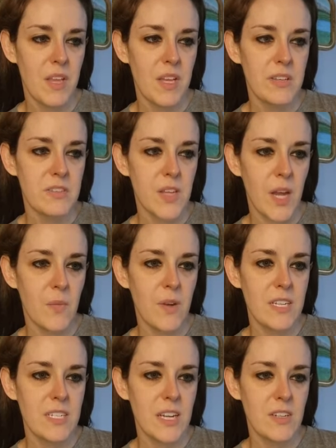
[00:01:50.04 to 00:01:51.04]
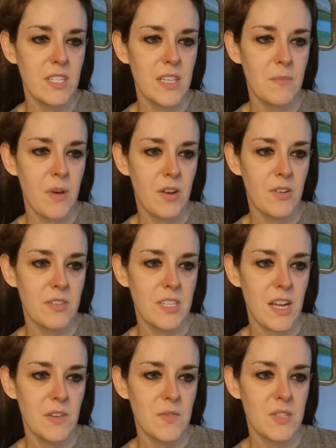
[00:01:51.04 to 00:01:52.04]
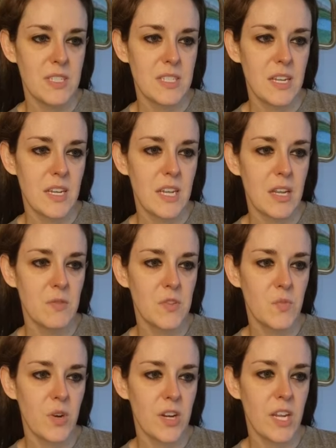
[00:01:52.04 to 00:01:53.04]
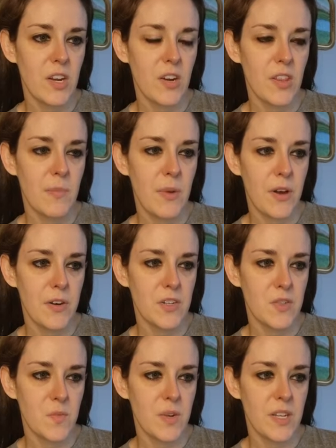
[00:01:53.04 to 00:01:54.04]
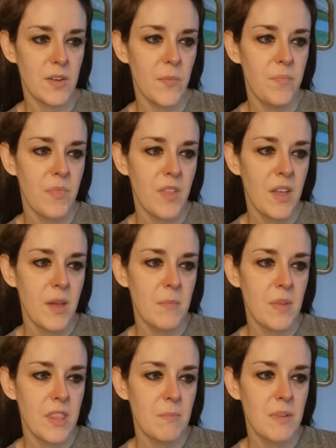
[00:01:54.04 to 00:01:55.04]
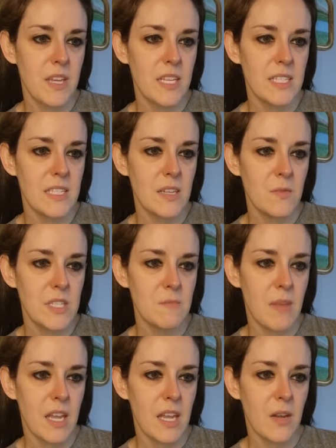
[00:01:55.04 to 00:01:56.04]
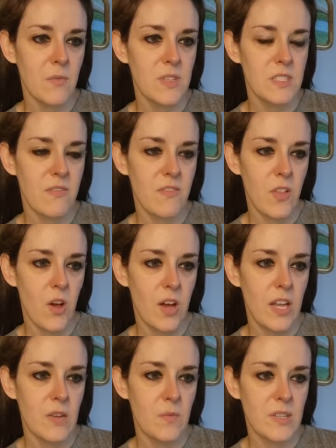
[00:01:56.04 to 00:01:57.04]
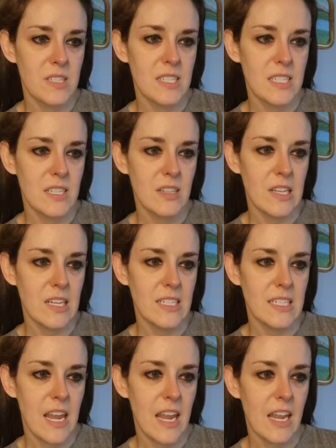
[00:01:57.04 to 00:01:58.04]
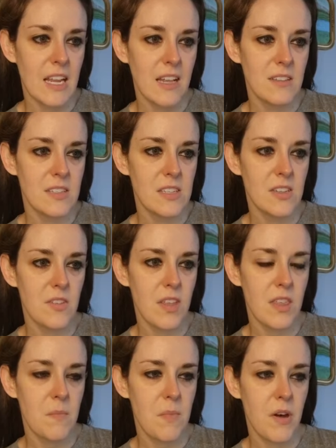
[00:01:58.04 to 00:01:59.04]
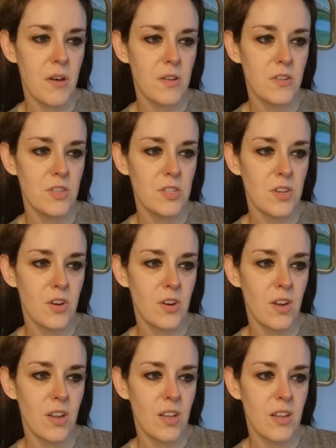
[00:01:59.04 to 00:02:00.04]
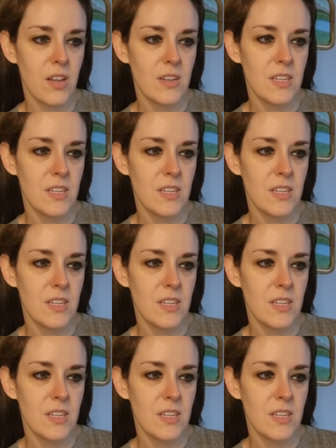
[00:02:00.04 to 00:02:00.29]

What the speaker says: So I went down to the potter's house. He was working on the potter's wheel, but the piece he was making was flawed while still in his hands, so the potter started